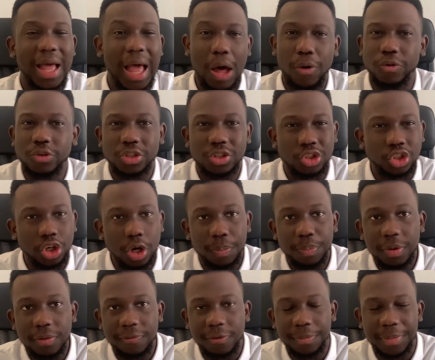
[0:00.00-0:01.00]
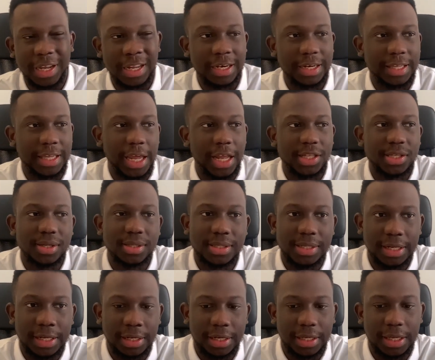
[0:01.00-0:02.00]
I was jumping from indicator to
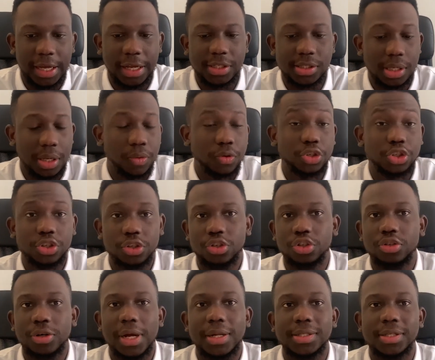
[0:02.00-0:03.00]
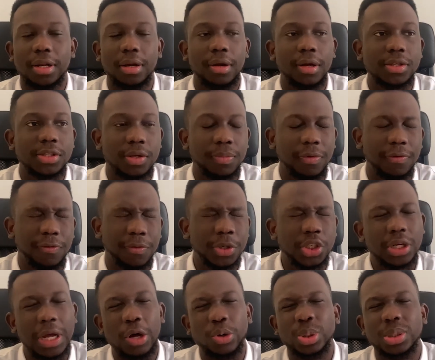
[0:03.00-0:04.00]
indicator. I was just trying to learn some
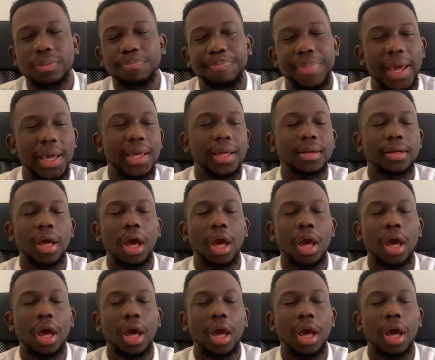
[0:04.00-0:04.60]
information. I was begging